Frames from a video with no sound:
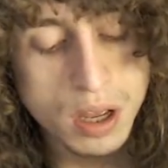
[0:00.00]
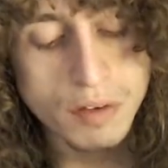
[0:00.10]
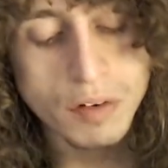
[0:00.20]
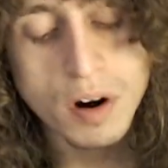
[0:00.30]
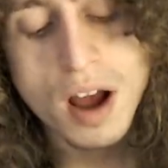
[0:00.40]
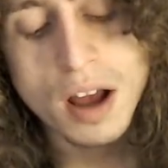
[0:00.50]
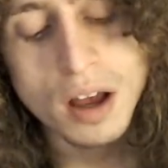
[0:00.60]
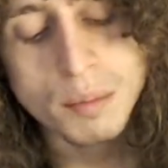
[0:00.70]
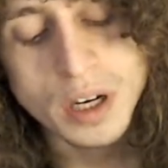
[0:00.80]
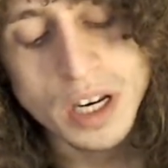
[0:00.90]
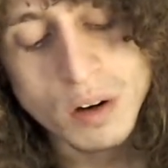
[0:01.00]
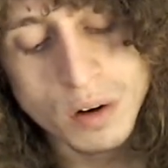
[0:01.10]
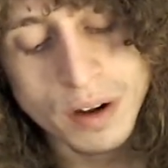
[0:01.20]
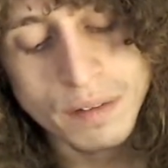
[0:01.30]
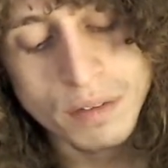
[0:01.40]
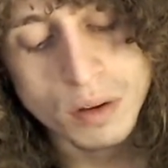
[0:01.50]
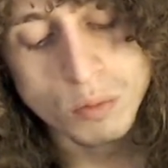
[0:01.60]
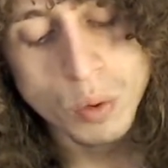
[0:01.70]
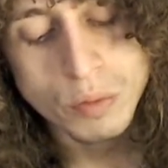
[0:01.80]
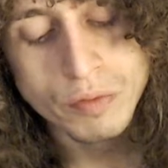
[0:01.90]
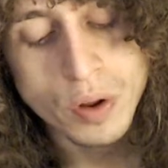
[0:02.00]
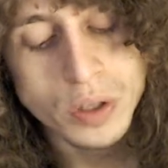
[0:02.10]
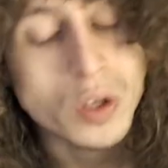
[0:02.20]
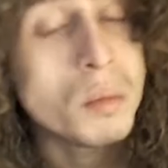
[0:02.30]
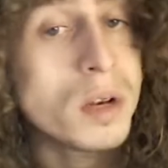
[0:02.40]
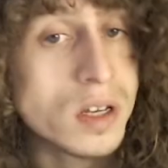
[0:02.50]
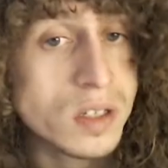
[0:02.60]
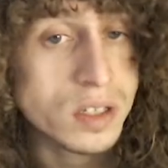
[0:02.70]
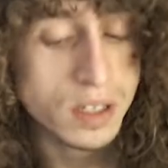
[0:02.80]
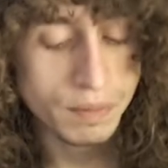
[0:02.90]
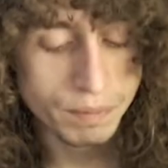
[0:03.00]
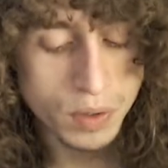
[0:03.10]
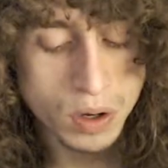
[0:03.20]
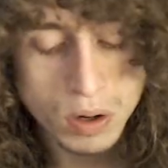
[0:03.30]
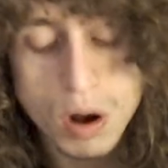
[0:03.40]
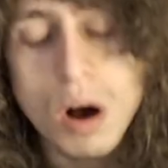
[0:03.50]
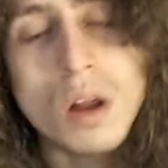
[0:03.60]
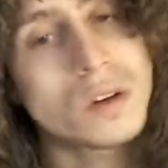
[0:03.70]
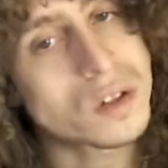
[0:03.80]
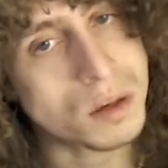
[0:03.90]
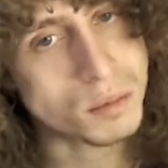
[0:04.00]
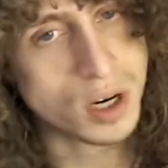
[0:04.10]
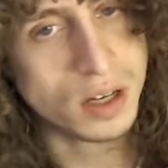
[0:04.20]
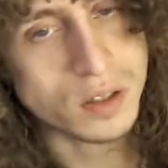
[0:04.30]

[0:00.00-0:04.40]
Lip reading: Varahamihira wrote voluminously on all subjects of